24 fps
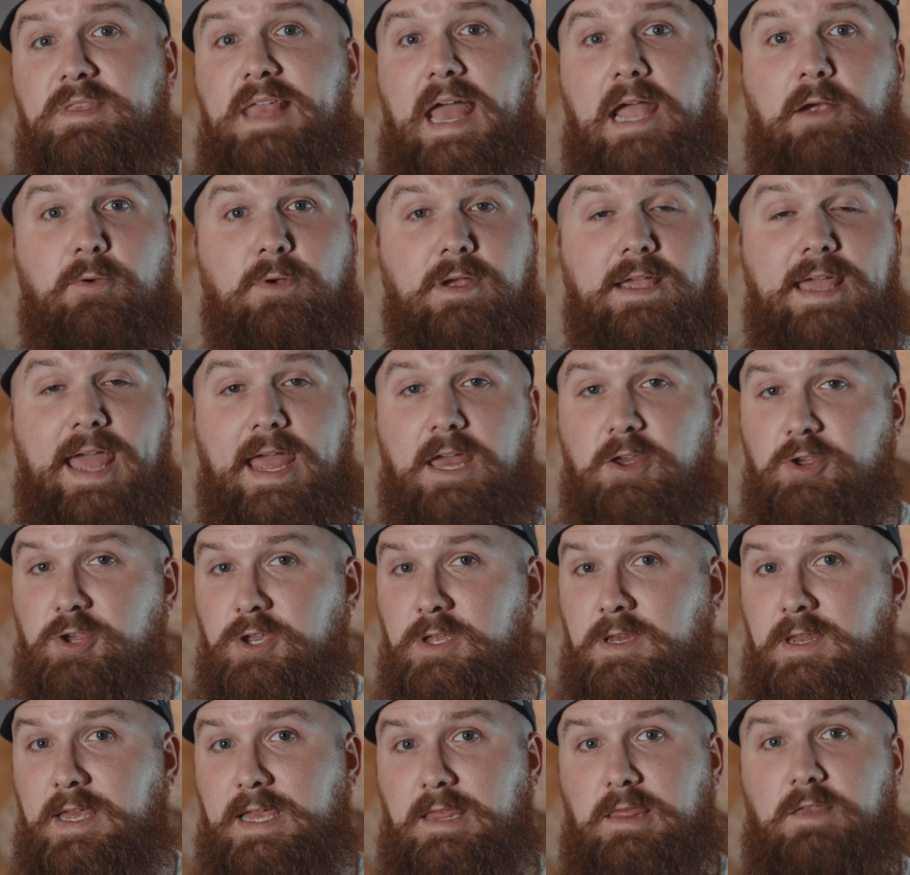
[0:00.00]

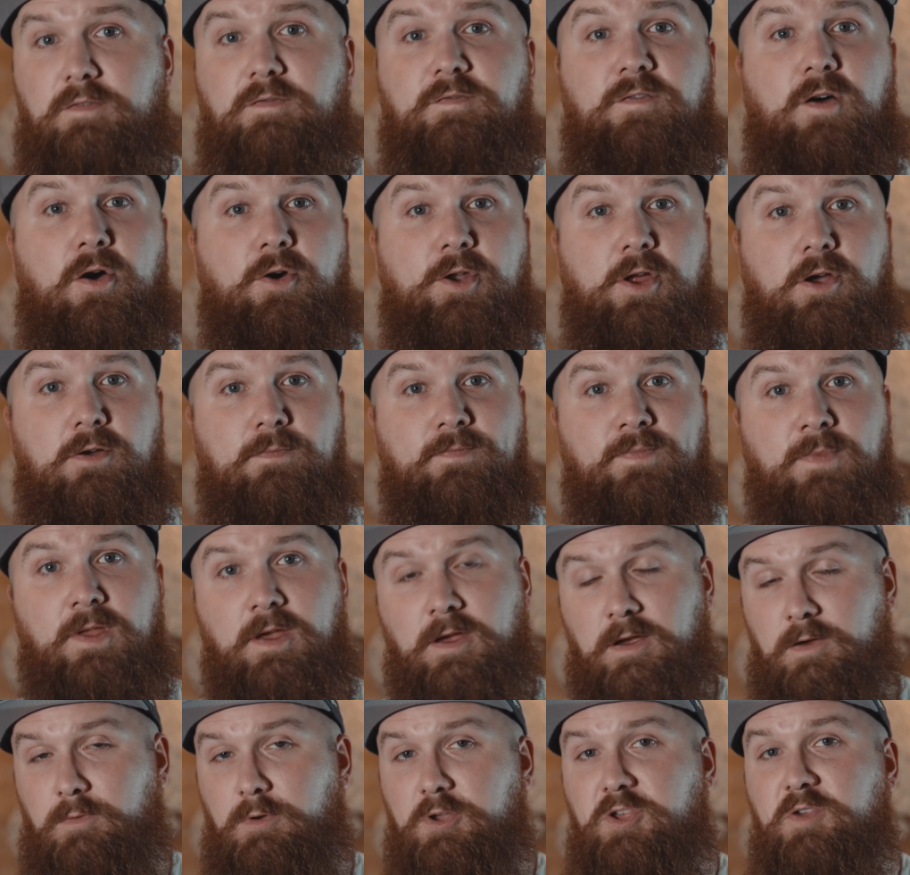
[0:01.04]
degradation in the photo,
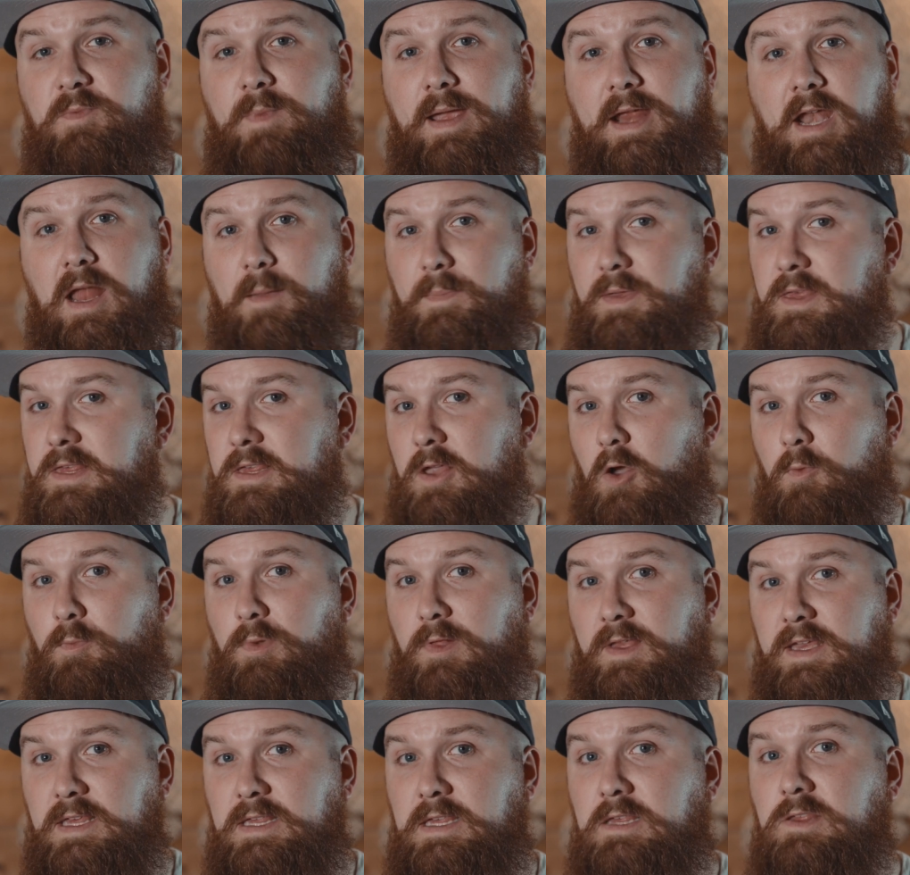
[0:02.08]
which may not be so
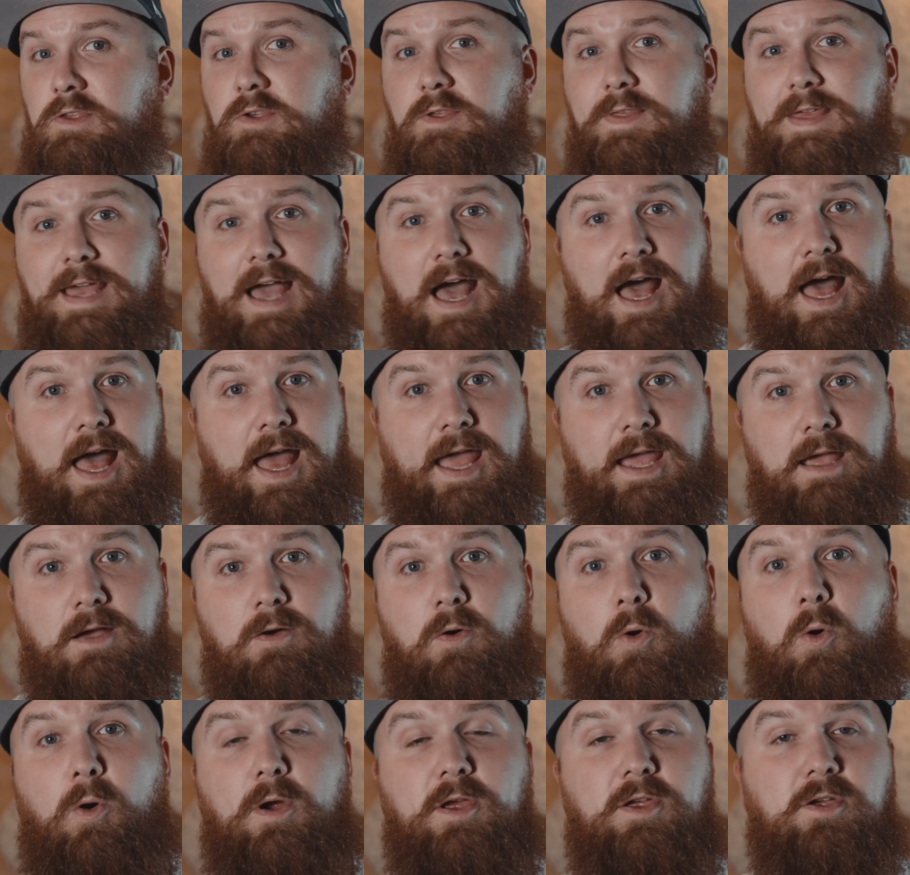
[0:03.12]
pleasing to the eye
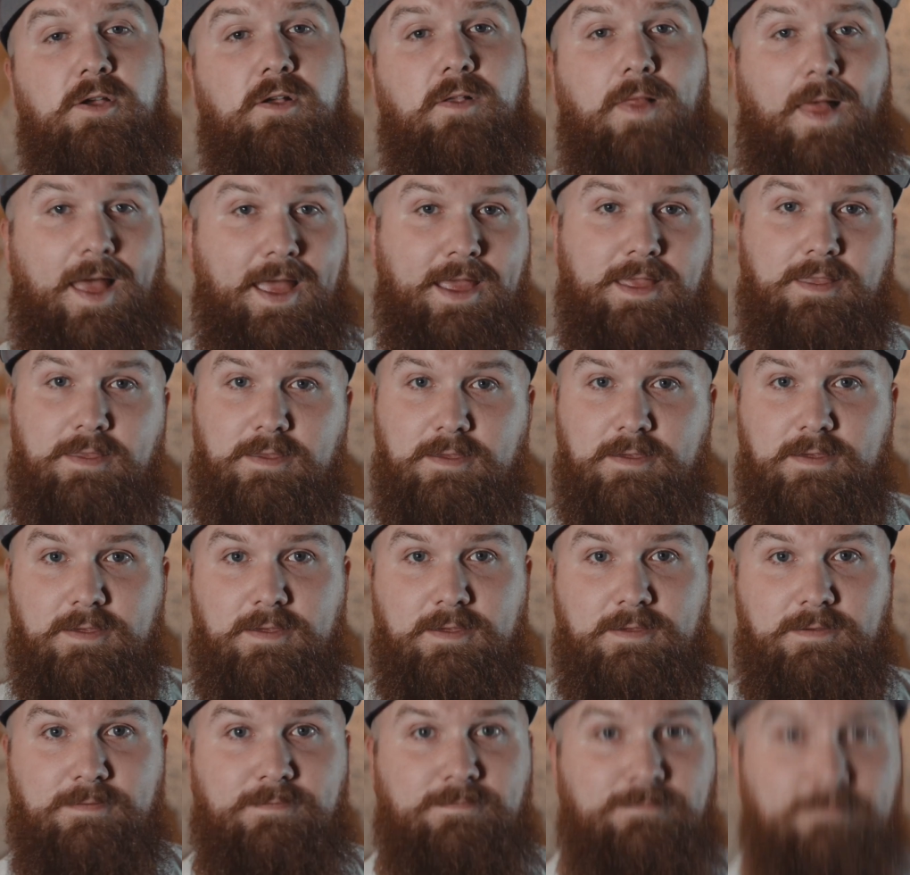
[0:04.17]
or your clients.